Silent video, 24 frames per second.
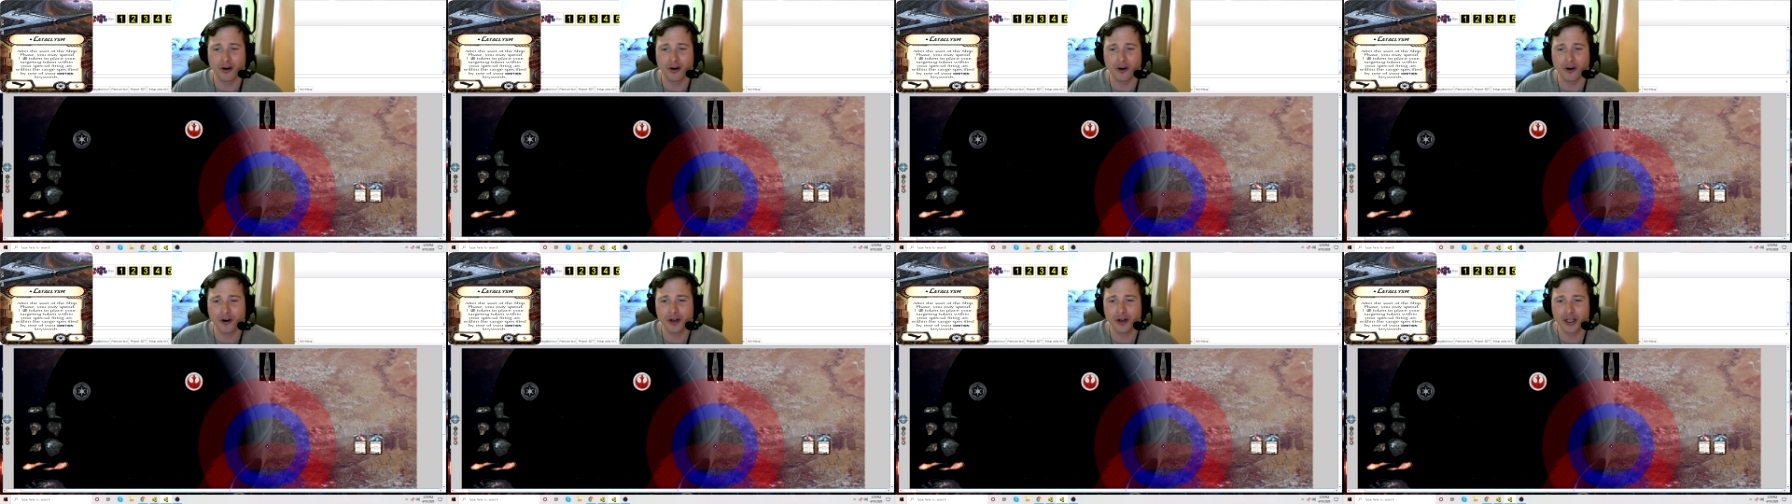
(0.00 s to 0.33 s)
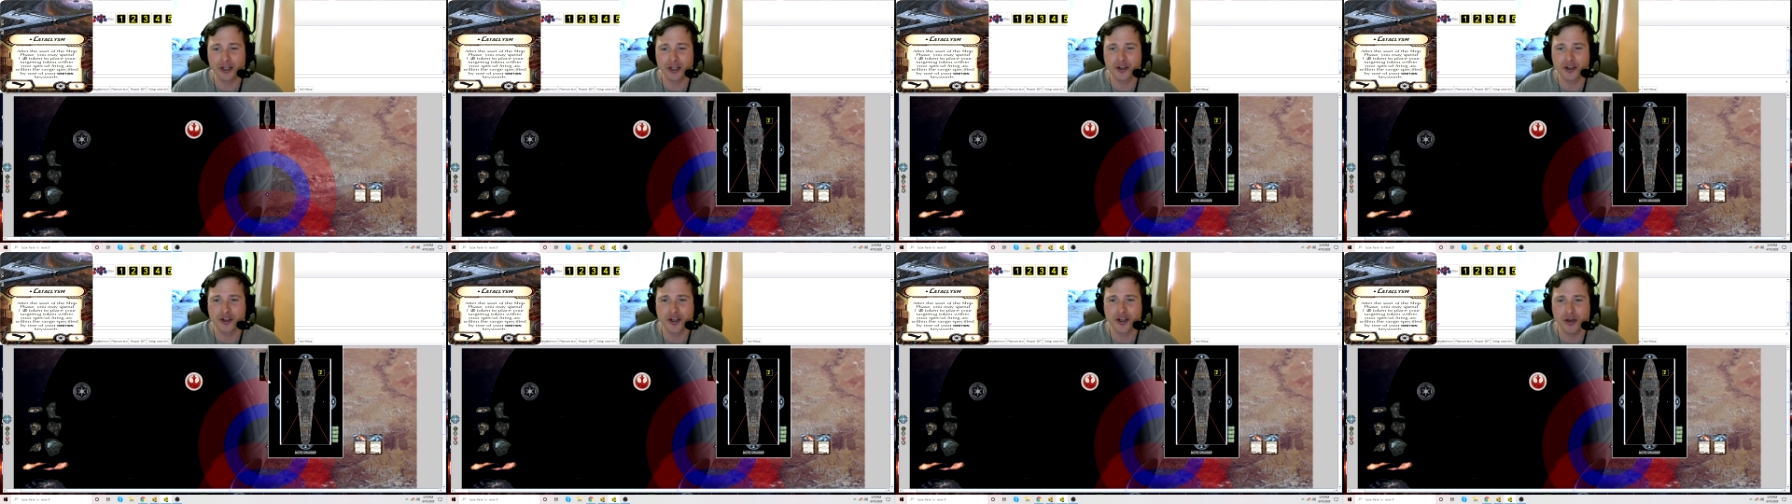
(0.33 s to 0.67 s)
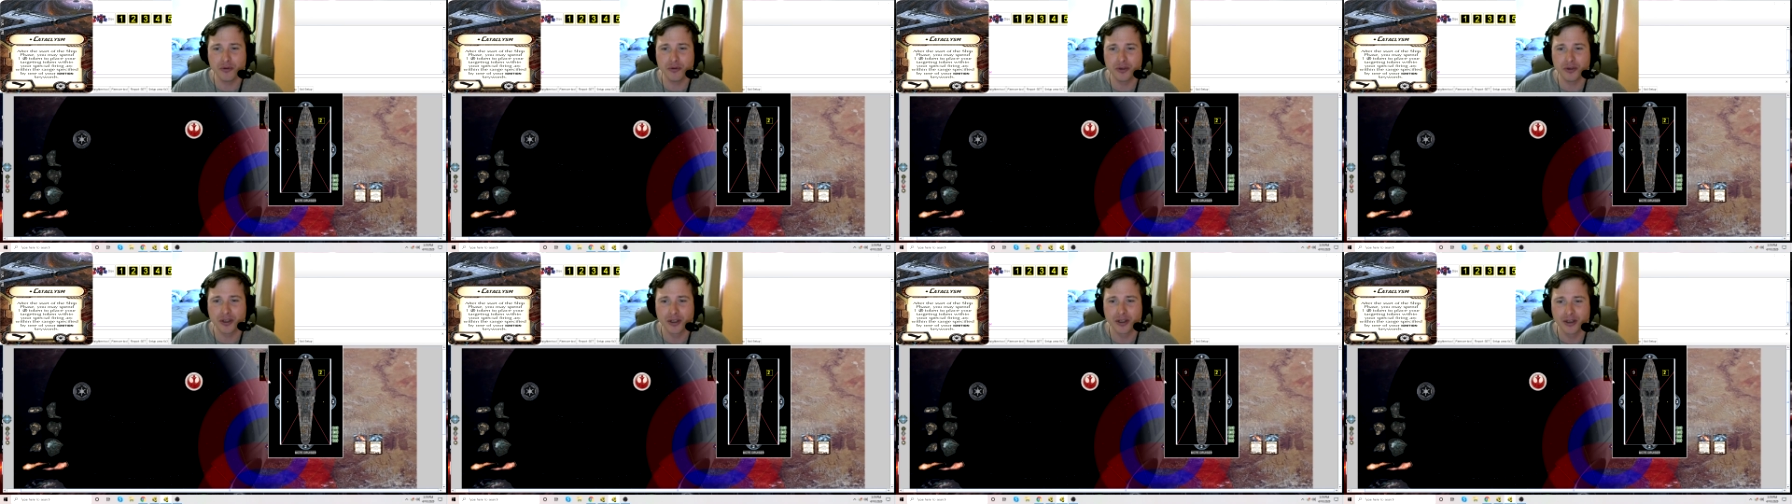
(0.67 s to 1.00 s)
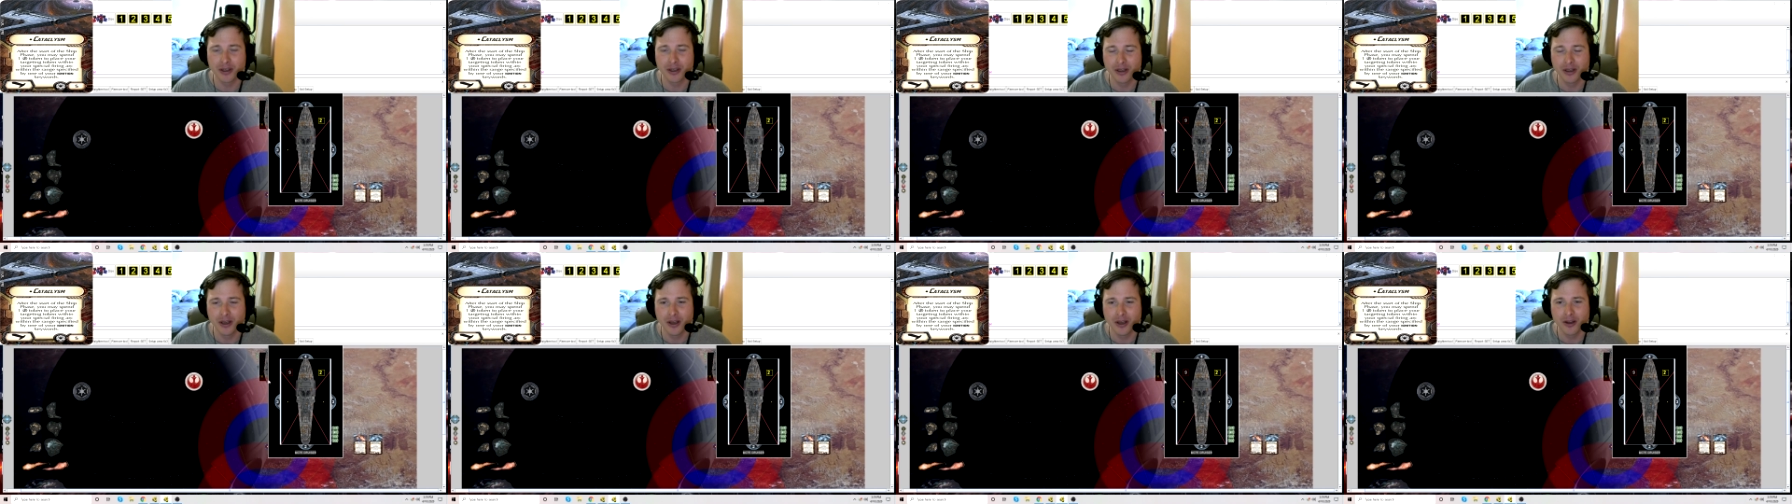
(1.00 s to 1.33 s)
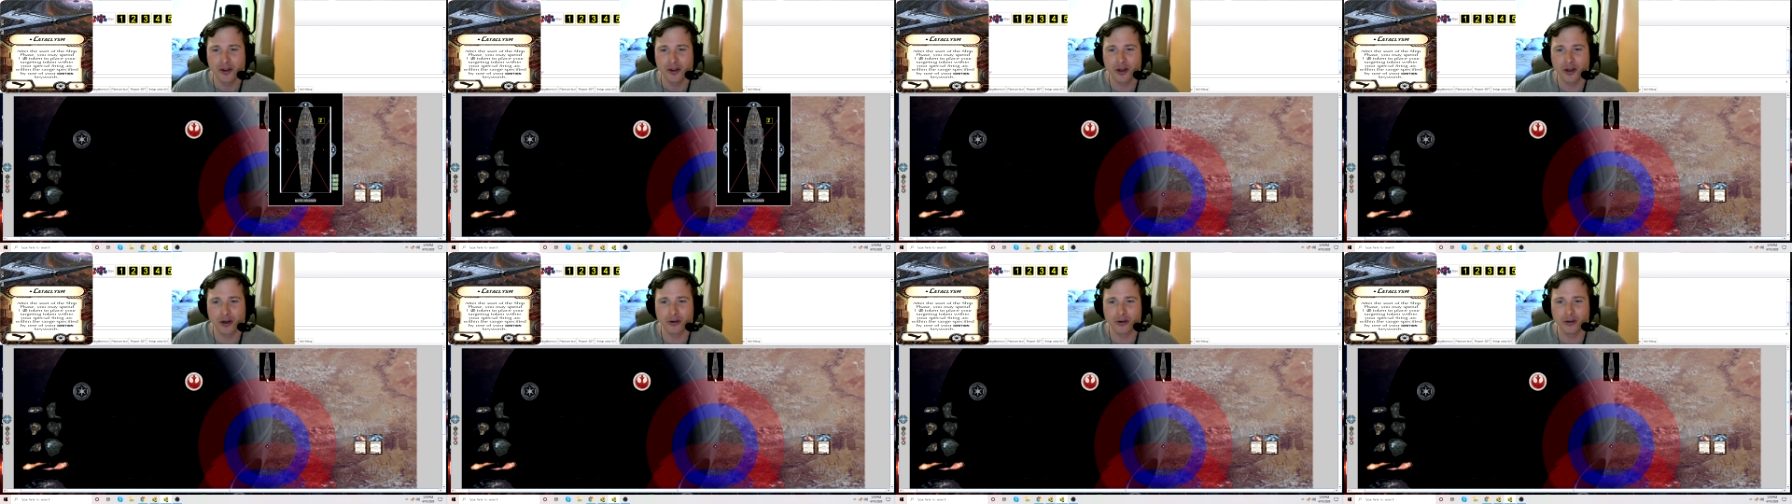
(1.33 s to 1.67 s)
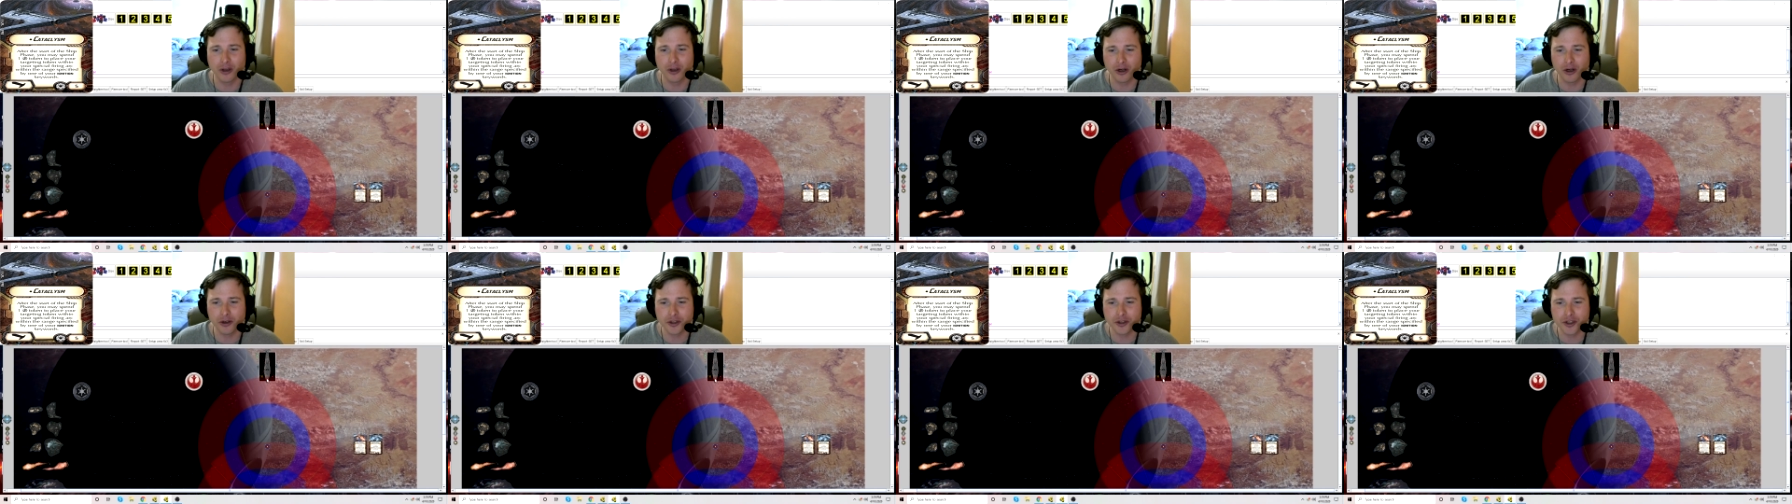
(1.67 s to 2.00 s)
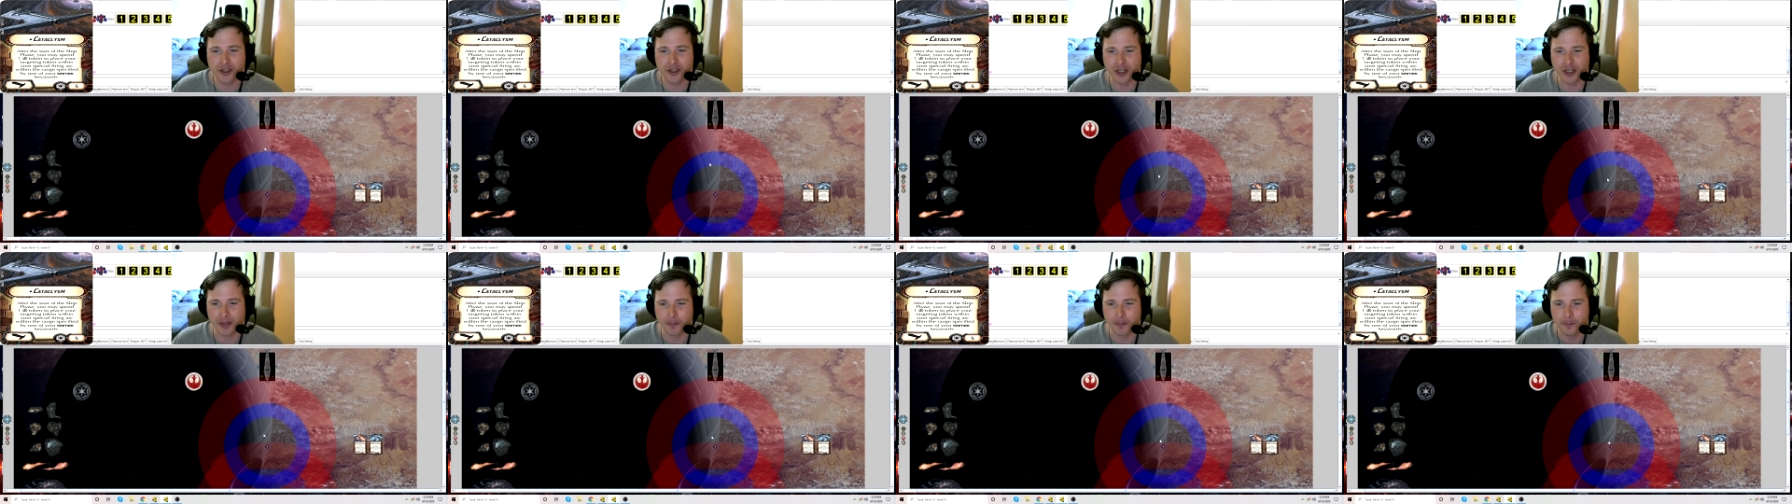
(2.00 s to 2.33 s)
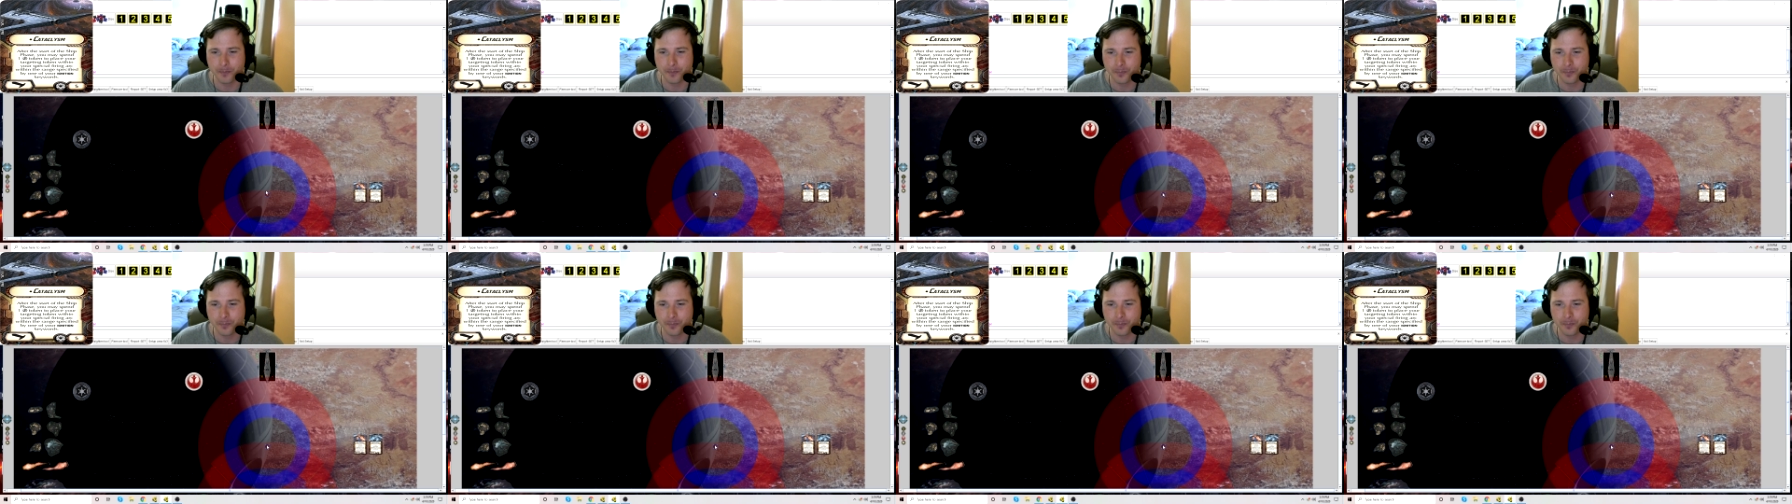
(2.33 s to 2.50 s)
already shoot their large ship.